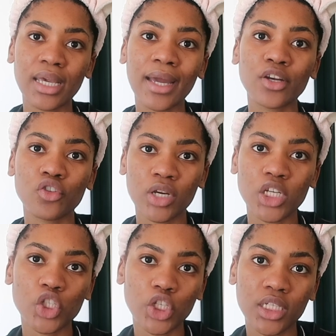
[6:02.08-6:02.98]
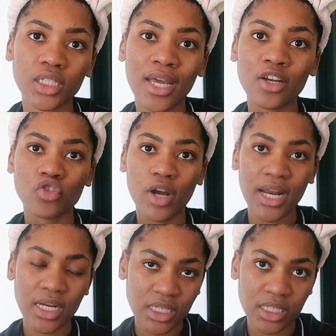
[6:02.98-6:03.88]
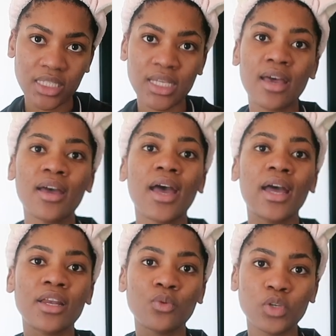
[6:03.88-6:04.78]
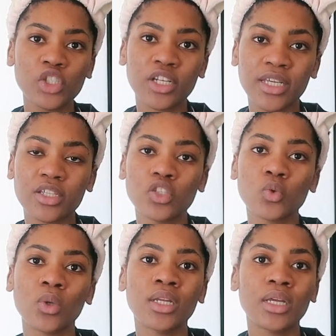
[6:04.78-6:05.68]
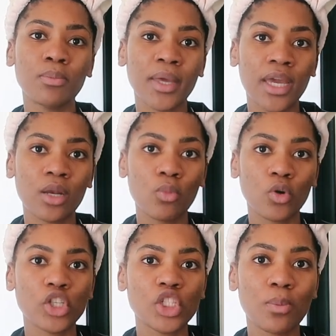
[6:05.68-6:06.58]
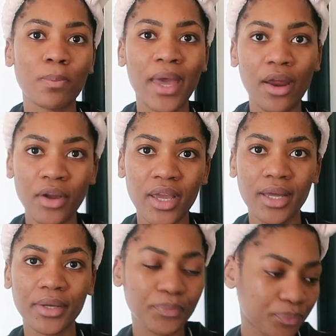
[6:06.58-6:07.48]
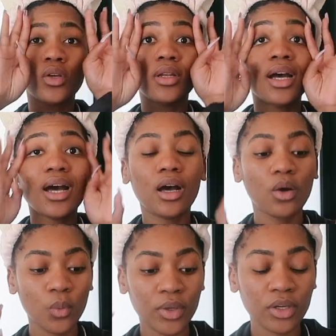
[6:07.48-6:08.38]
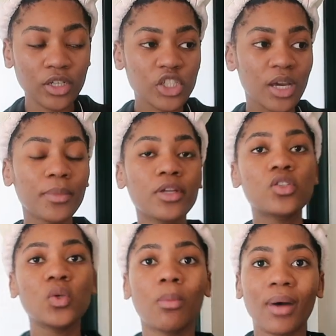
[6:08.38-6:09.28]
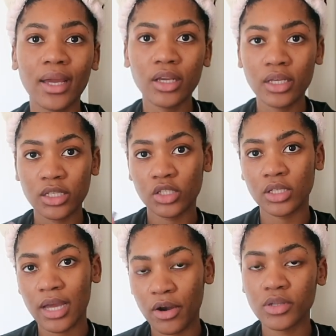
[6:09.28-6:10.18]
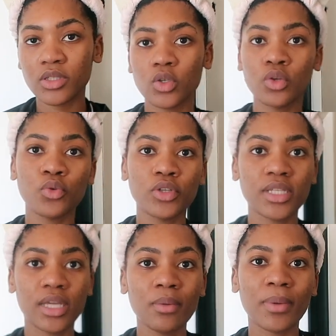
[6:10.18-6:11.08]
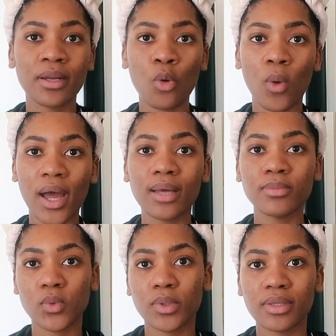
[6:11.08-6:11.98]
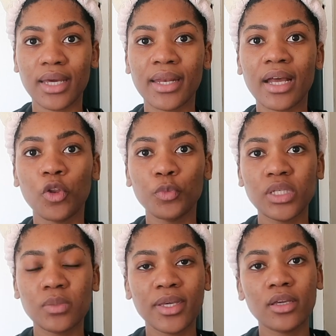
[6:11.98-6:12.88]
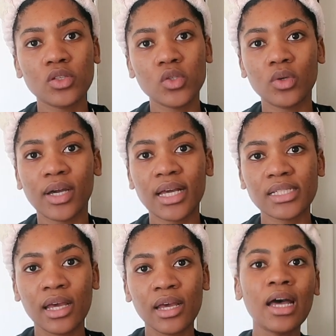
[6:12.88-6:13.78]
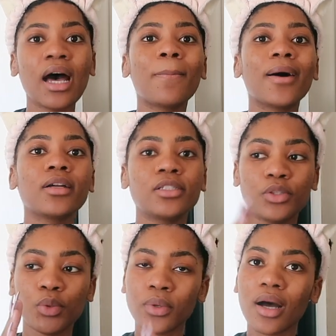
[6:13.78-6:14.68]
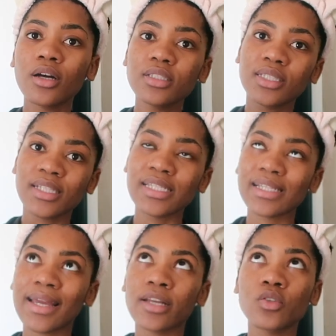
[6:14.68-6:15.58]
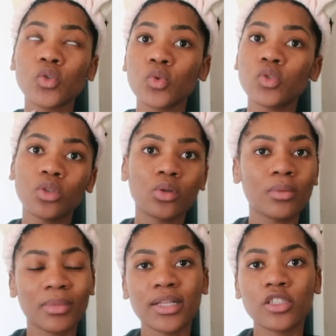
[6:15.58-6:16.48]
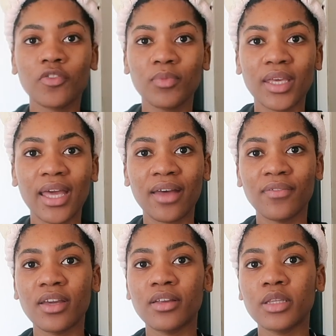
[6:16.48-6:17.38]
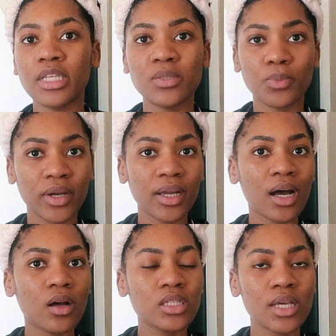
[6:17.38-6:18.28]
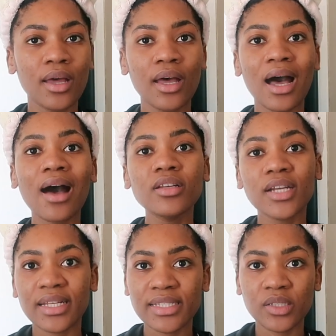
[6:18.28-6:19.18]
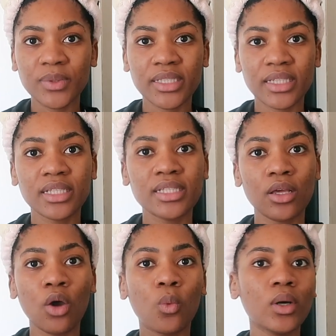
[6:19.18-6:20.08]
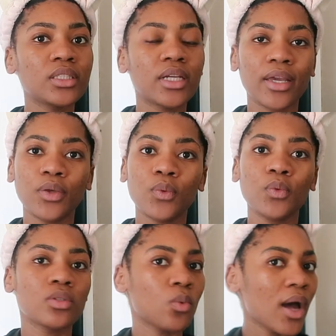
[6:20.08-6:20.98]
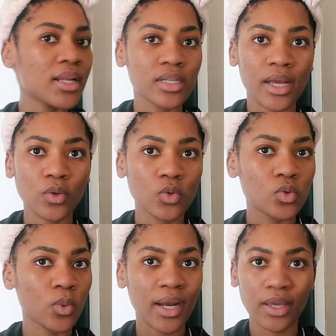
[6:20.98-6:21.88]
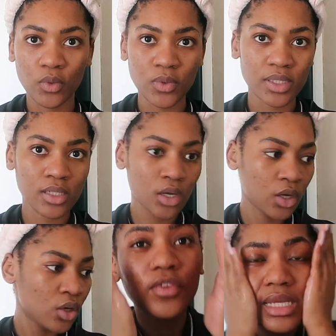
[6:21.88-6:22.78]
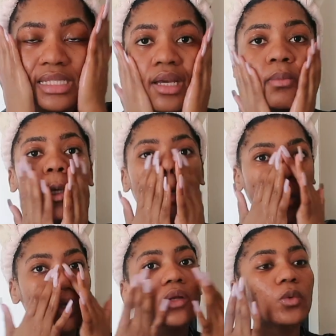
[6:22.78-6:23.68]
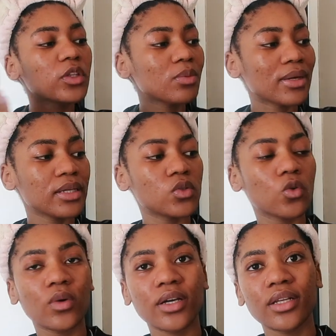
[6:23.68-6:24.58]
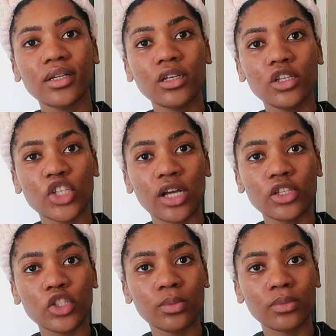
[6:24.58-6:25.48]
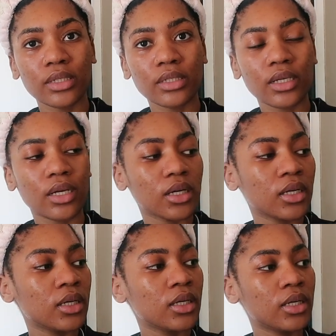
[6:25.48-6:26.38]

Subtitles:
dehydration and dryness, and which leads to an impaired moisture barrier. So now we're going to jump into my current skin routine, but while I'm doing that, I'll be speaking to you guys about throughout this like 2 to 3 months of me having these breakouts. How did I deal with it? What did I use? Why did I use what I used? Firstly, I'm going to go in with my Skoon Gel to Milk